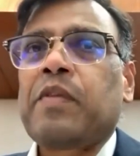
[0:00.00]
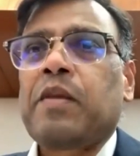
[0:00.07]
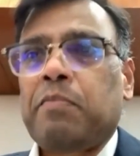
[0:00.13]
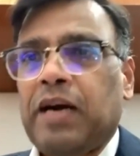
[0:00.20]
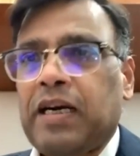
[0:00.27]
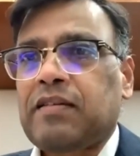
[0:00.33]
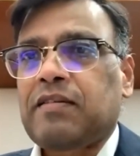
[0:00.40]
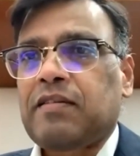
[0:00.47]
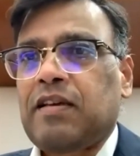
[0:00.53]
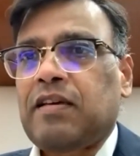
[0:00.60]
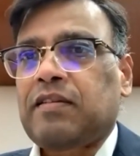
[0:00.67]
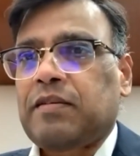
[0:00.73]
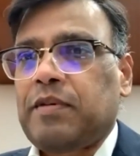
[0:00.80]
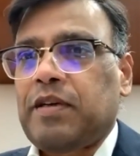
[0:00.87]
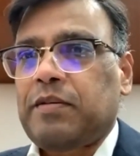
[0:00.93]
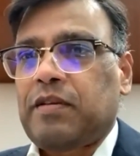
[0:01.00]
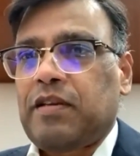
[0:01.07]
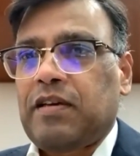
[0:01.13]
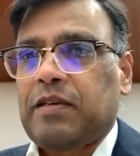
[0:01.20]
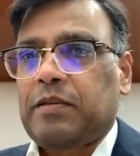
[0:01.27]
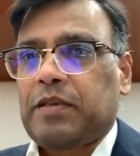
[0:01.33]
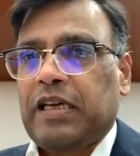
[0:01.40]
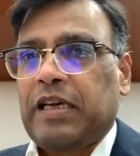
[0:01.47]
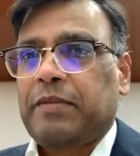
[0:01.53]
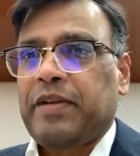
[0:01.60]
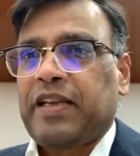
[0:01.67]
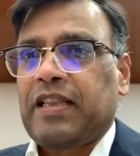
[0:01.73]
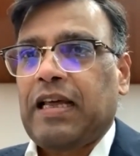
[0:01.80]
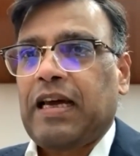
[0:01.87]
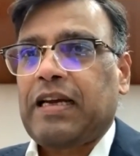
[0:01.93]
But the
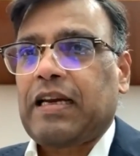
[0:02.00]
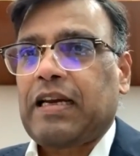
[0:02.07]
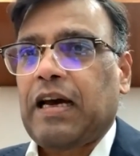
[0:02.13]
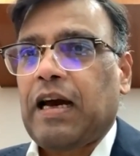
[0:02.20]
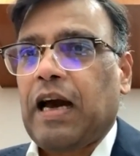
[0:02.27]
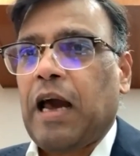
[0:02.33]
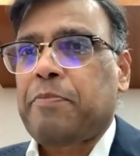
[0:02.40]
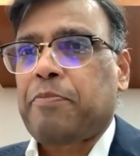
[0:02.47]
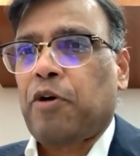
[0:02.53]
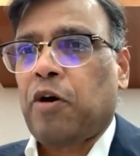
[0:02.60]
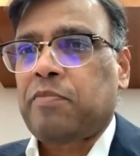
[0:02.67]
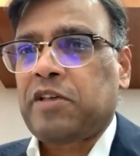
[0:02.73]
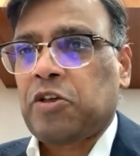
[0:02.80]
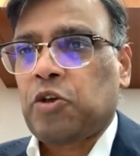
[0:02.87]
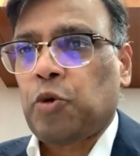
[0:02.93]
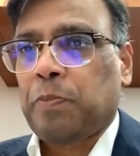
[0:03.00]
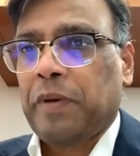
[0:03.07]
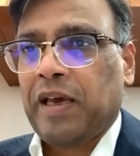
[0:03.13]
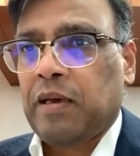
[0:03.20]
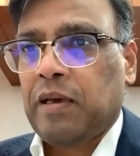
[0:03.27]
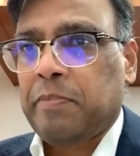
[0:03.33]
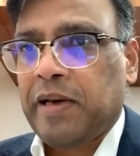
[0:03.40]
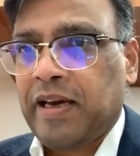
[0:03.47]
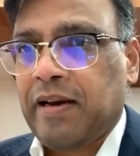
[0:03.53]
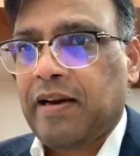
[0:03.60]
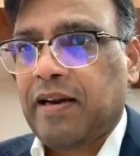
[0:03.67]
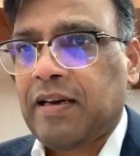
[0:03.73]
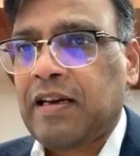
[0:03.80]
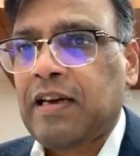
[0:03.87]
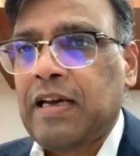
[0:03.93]
statement that I promise to pay the
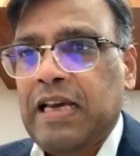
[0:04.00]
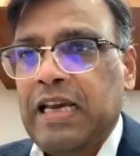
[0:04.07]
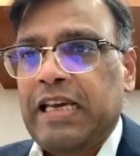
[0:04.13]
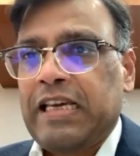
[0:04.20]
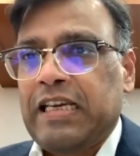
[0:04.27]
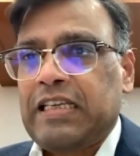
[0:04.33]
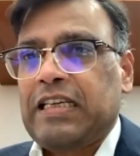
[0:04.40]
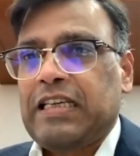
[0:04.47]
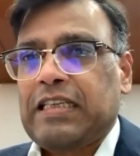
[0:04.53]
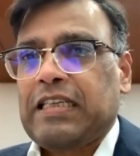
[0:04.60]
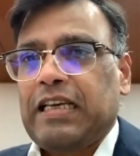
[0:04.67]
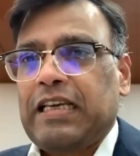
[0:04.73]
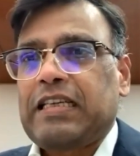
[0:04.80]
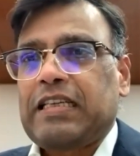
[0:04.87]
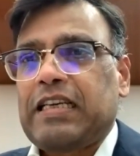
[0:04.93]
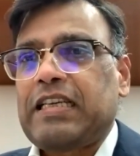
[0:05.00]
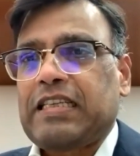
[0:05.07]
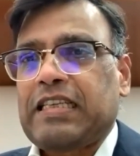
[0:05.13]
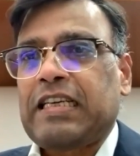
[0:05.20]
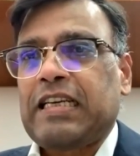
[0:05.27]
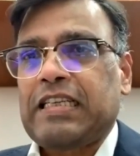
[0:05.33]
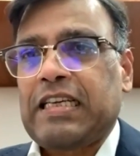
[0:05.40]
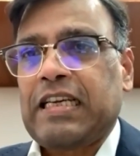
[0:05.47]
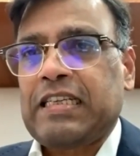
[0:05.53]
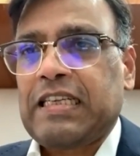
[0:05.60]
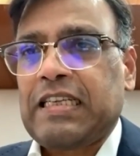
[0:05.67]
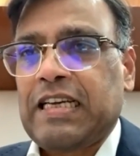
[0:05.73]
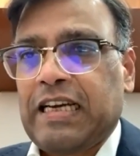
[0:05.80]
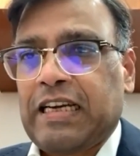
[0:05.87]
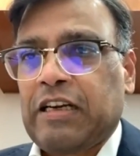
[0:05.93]
bearer is in a
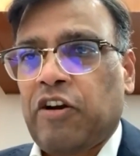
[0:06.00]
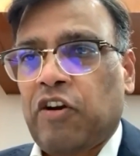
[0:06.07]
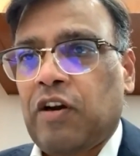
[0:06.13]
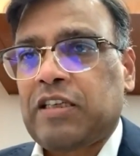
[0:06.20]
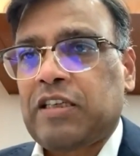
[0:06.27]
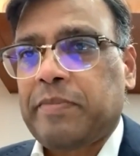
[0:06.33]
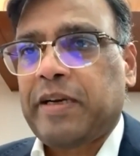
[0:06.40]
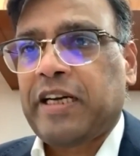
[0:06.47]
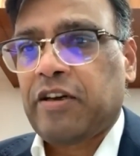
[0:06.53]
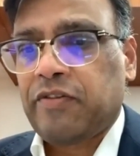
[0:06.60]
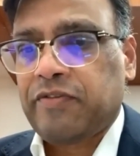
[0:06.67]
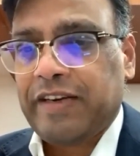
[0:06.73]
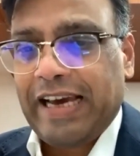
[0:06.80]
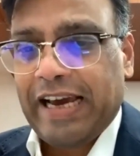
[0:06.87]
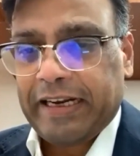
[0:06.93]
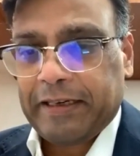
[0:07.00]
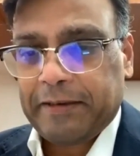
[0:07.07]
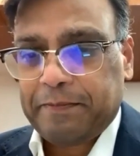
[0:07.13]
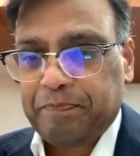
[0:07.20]
sense an acknowledgement of debt.